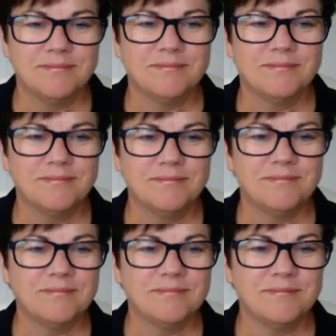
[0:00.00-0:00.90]

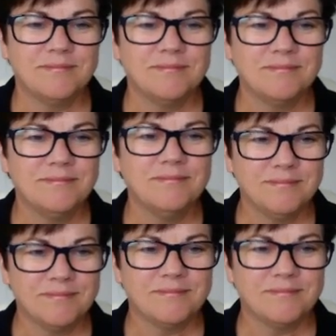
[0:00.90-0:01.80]

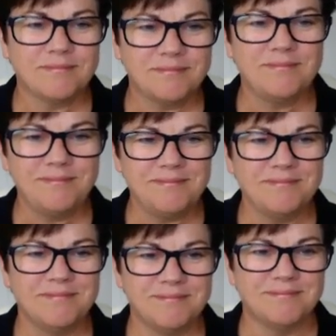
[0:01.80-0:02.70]

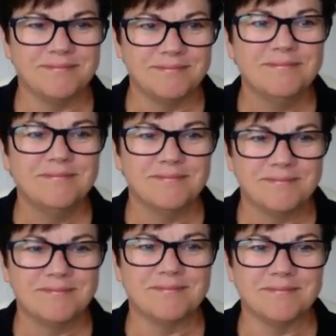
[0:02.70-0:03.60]

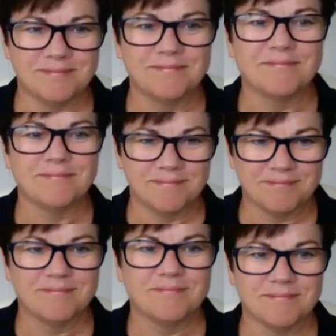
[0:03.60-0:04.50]

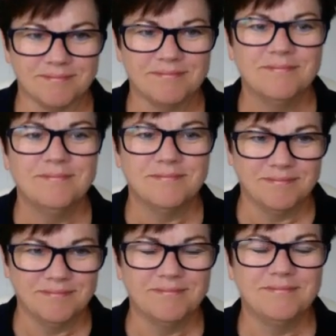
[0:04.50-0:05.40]

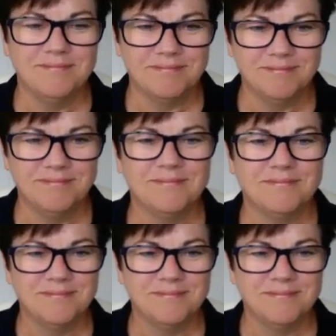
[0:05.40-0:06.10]
[no speech]